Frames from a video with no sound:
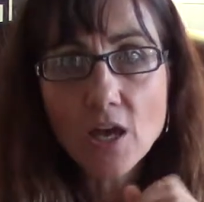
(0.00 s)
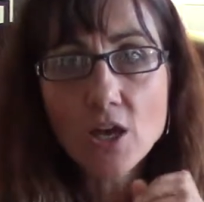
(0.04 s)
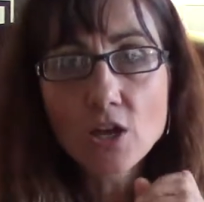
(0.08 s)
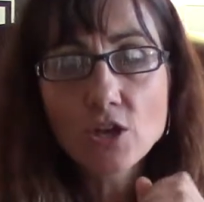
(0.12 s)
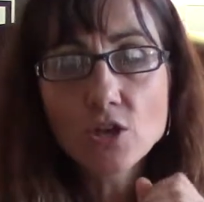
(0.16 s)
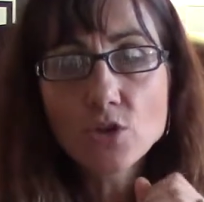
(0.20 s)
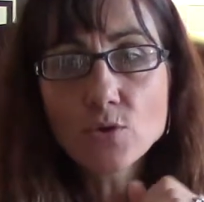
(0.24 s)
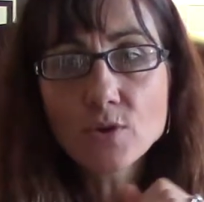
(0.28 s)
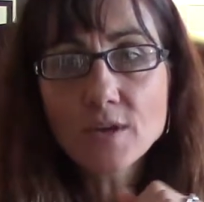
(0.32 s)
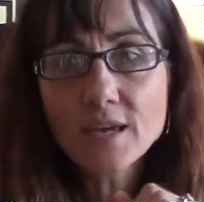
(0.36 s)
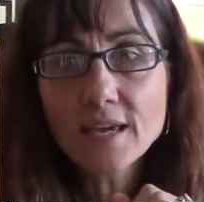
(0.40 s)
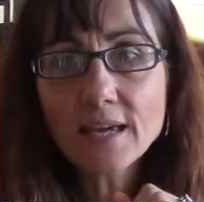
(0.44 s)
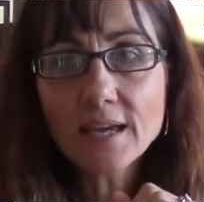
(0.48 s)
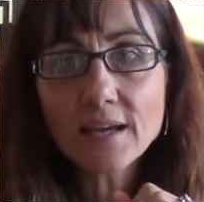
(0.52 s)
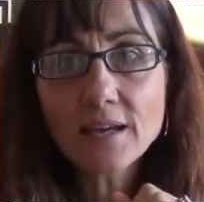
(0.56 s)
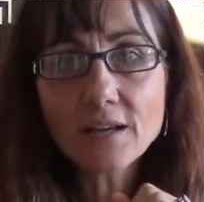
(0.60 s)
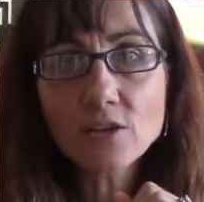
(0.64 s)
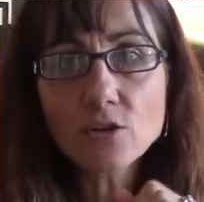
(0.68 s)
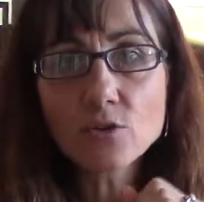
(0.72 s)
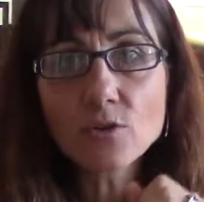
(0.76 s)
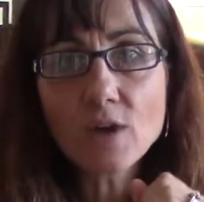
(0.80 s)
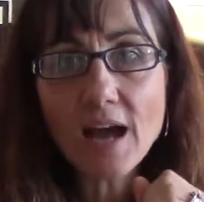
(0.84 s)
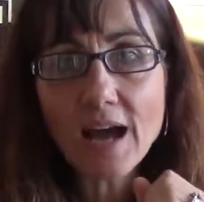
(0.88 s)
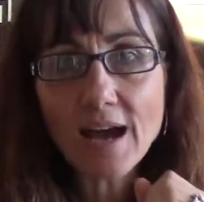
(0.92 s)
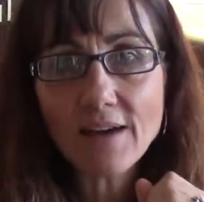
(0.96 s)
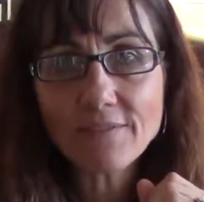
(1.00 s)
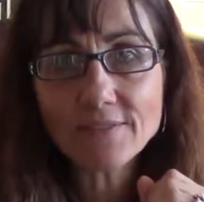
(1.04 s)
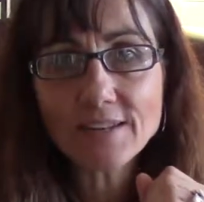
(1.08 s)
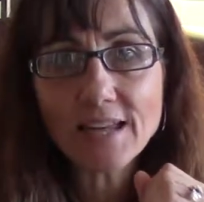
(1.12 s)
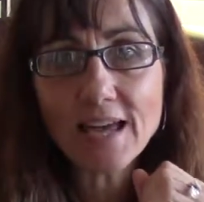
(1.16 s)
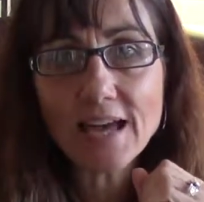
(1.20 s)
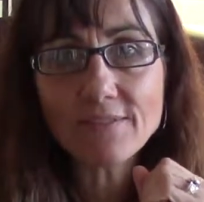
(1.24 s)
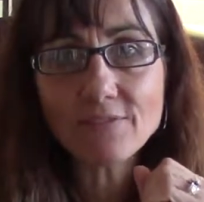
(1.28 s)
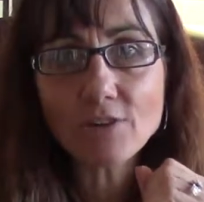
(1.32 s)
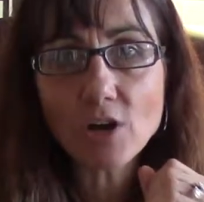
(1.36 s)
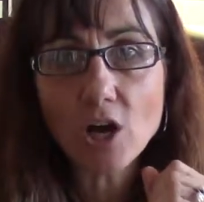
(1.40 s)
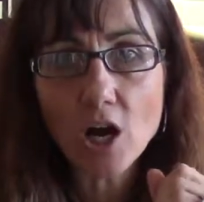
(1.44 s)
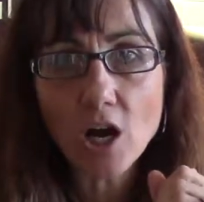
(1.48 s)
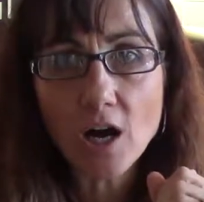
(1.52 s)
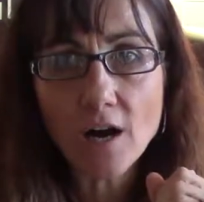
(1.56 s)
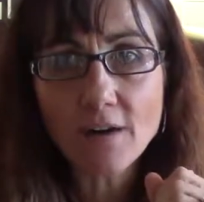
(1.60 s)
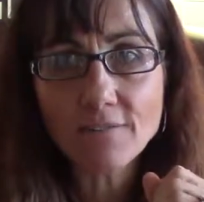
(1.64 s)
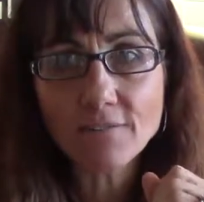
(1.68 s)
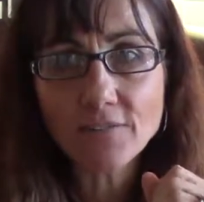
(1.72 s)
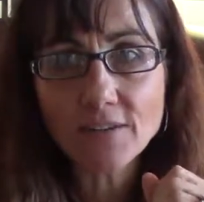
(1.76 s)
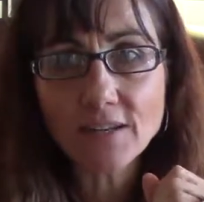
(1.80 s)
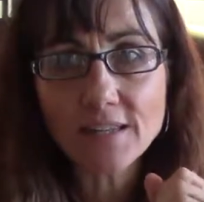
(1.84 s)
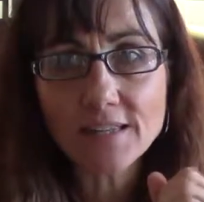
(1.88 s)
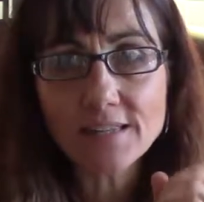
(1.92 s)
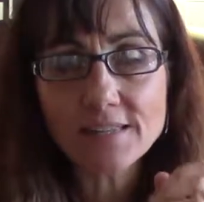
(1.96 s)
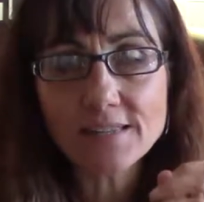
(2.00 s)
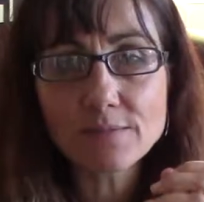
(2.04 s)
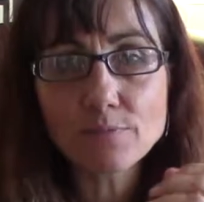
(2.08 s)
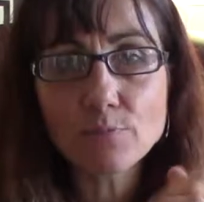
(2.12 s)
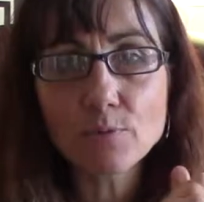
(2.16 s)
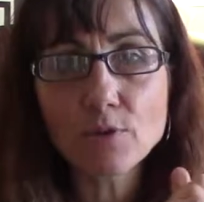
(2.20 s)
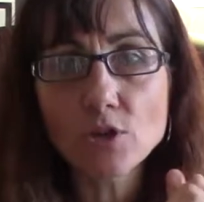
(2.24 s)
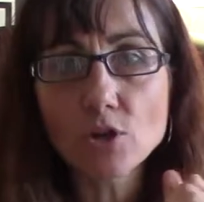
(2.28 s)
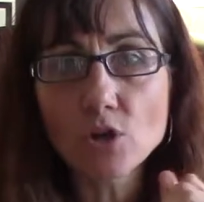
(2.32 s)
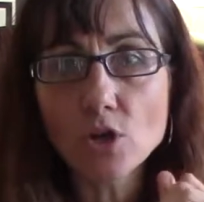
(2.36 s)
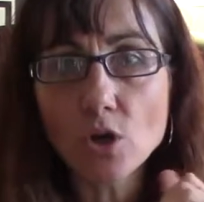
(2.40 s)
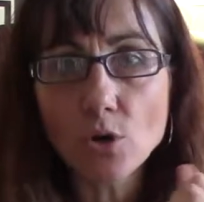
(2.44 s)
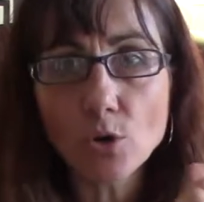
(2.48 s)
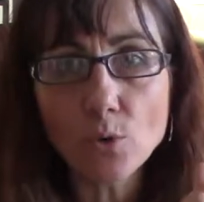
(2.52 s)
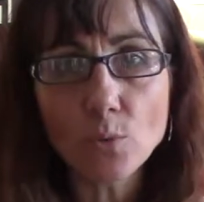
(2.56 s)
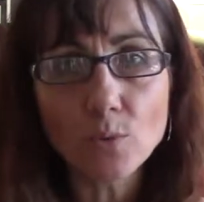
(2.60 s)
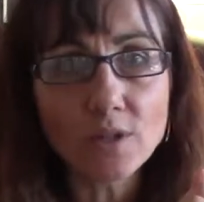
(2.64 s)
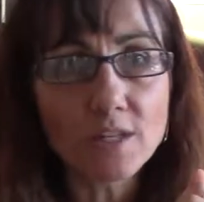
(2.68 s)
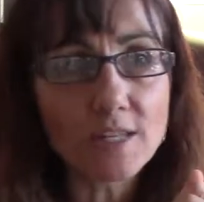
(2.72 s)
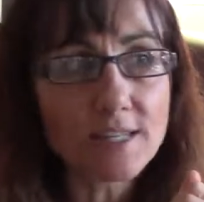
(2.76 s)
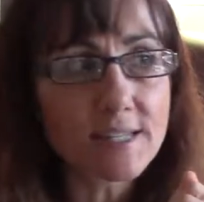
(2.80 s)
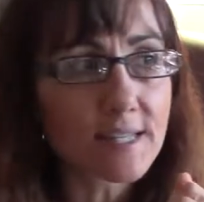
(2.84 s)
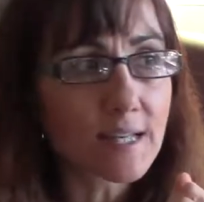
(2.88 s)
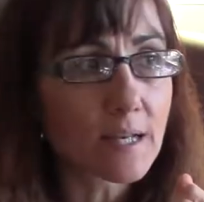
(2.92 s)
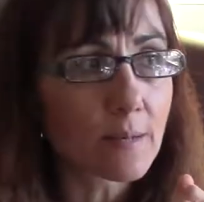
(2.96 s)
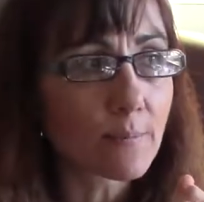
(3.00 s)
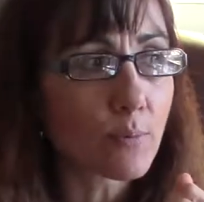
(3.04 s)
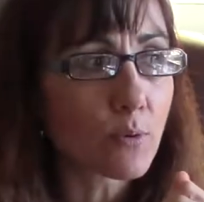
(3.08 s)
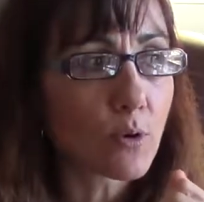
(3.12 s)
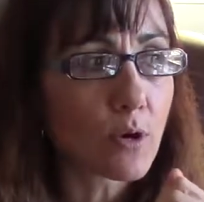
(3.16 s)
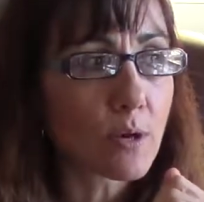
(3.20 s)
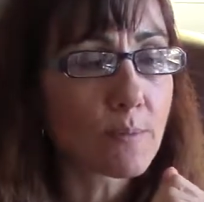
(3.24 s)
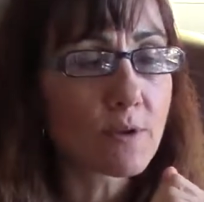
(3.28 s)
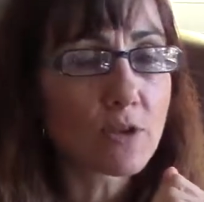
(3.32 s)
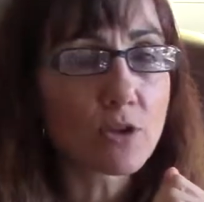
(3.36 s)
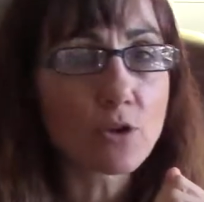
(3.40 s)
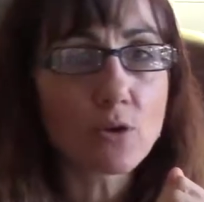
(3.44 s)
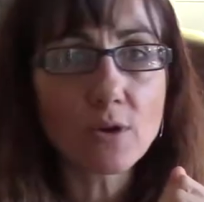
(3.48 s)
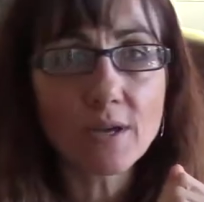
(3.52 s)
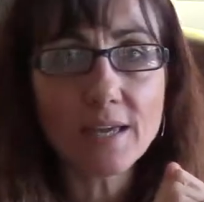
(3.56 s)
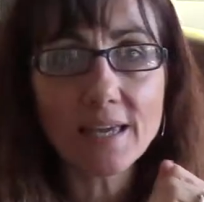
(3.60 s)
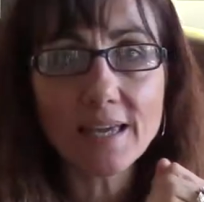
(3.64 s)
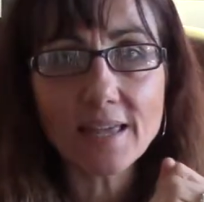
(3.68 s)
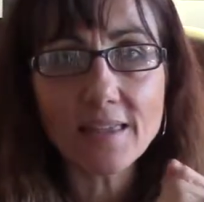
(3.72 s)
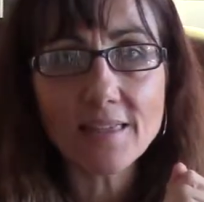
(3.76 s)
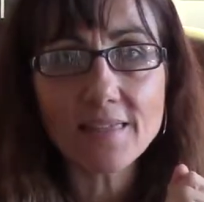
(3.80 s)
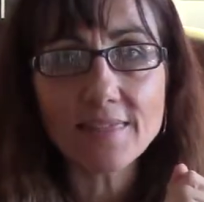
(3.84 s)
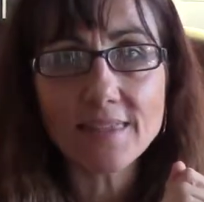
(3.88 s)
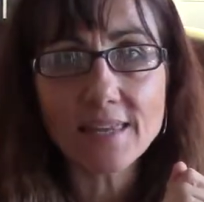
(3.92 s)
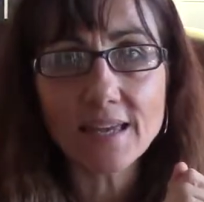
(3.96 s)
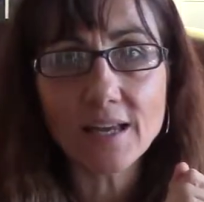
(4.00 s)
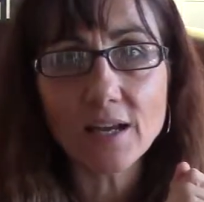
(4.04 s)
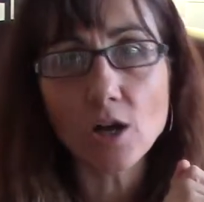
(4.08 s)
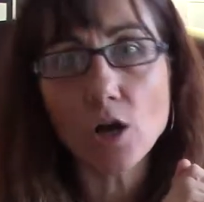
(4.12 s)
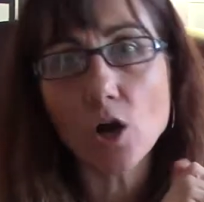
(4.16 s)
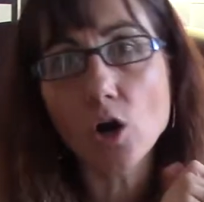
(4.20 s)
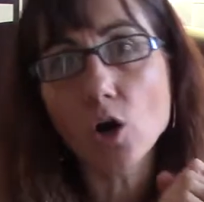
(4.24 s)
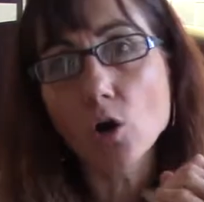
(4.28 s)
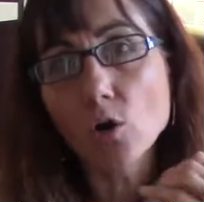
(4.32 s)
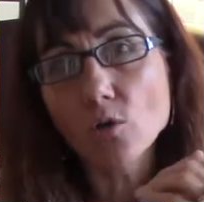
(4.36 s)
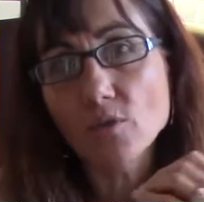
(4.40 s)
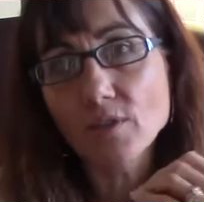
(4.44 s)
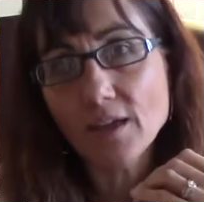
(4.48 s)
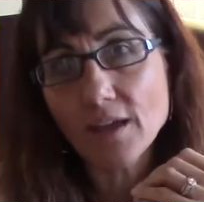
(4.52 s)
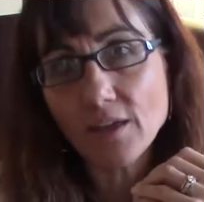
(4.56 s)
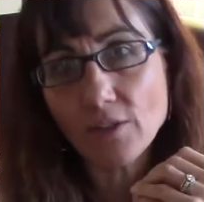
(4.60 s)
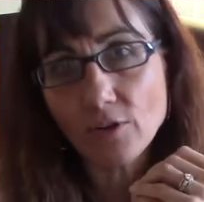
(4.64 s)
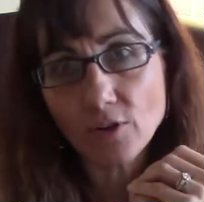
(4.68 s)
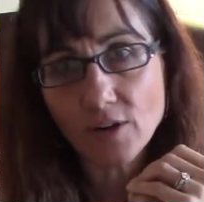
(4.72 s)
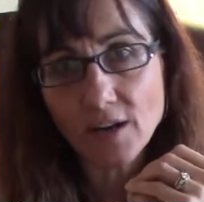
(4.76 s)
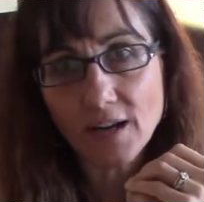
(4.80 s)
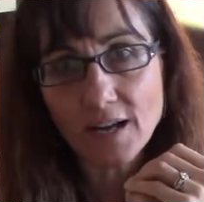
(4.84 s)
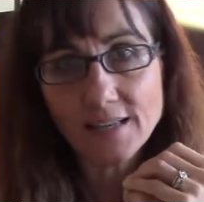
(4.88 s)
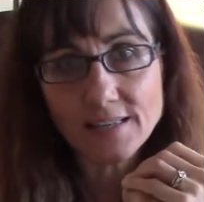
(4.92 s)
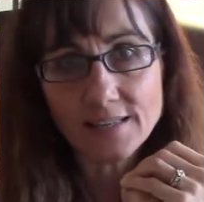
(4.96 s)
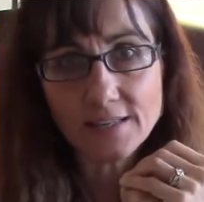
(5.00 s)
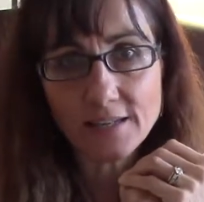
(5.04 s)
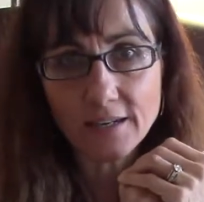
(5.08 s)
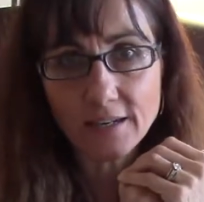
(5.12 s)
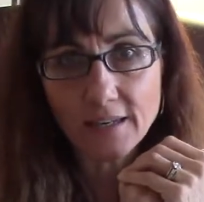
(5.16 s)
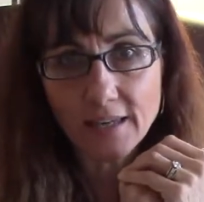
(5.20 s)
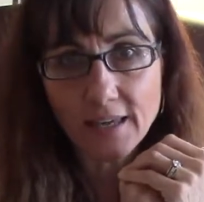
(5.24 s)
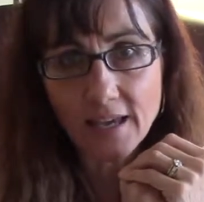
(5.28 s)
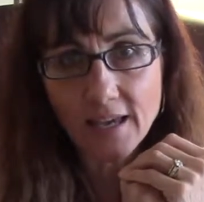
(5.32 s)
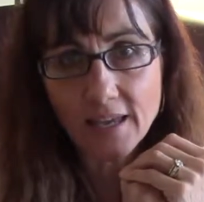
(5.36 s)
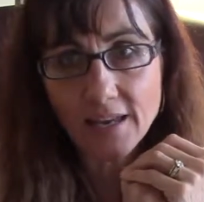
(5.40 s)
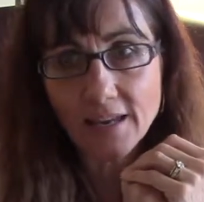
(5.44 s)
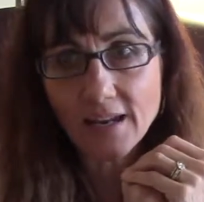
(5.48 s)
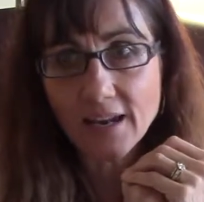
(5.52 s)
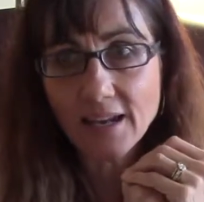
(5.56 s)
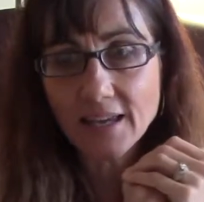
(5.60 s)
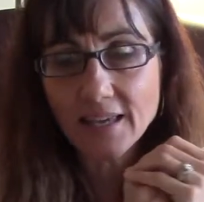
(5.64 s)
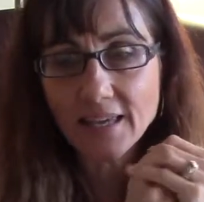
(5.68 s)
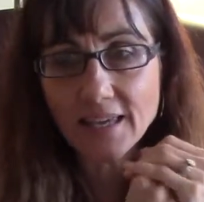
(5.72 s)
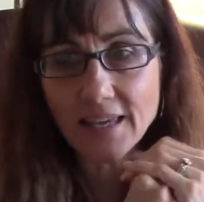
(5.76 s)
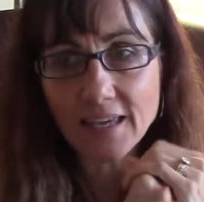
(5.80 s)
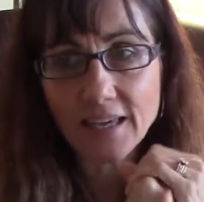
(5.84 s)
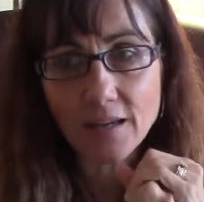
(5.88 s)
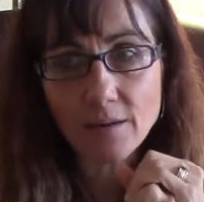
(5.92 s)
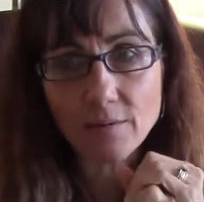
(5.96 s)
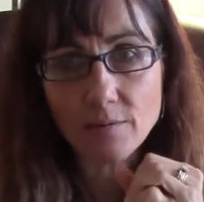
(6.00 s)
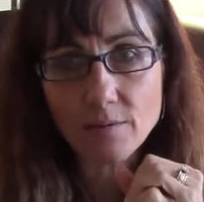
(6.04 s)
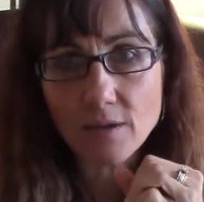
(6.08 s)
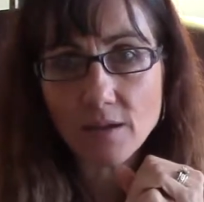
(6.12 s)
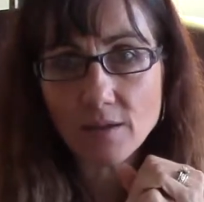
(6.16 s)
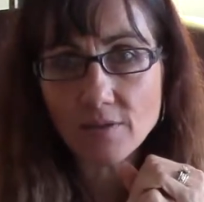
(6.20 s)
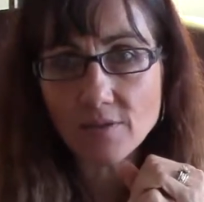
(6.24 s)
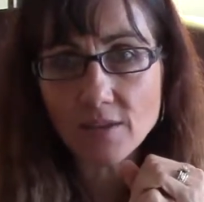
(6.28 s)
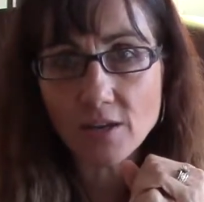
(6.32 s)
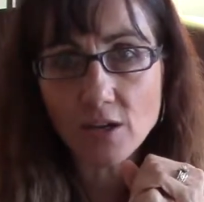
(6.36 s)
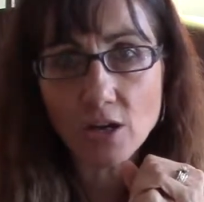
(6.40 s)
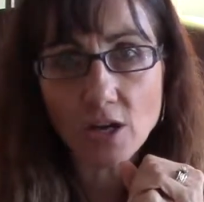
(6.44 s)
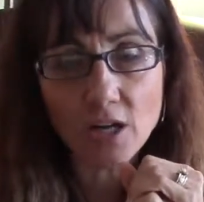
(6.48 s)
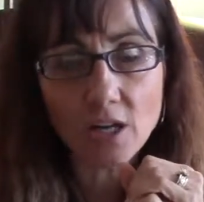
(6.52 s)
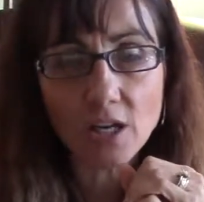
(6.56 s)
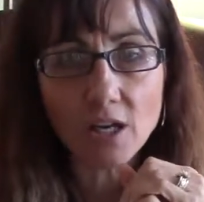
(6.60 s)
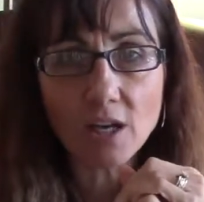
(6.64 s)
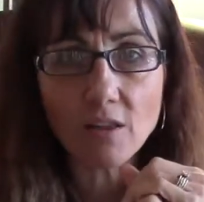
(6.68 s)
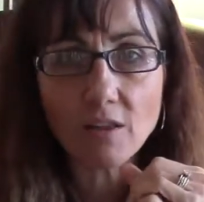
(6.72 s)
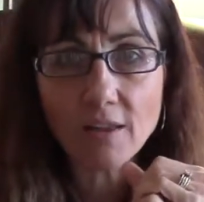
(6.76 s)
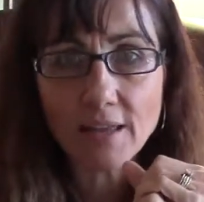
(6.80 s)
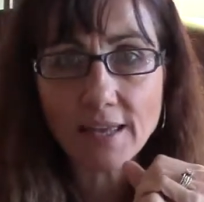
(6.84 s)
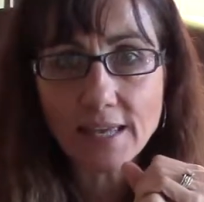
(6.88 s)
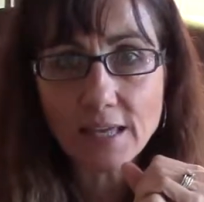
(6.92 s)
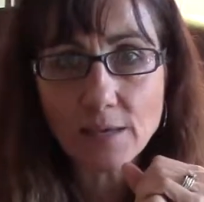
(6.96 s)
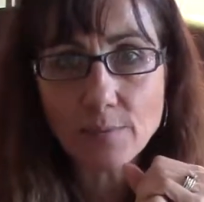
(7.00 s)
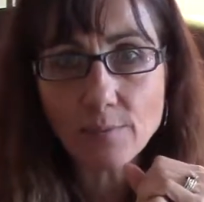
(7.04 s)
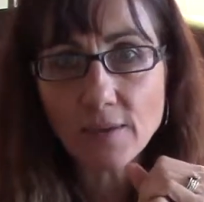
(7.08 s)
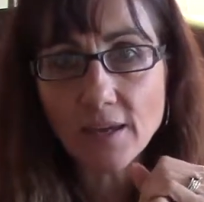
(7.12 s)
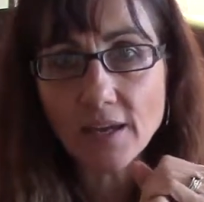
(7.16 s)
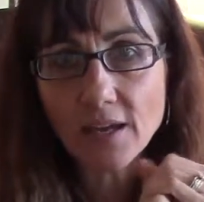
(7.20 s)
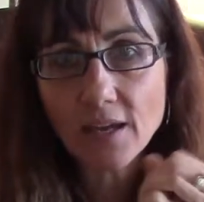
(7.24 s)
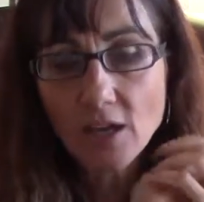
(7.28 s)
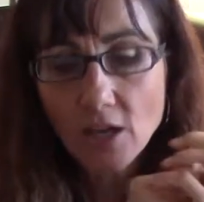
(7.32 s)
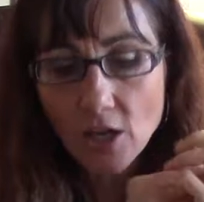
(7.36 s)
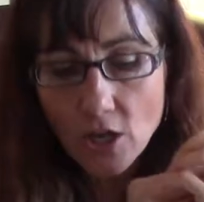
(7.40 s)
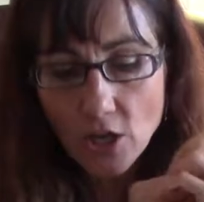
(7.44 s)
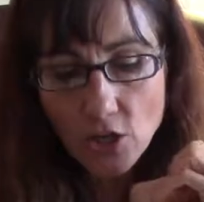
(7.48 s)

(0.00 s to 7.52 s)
You have to have confidence. When you go to a listing appointment, you can't think, oh, the other guy's going to get it. They're not going to like me.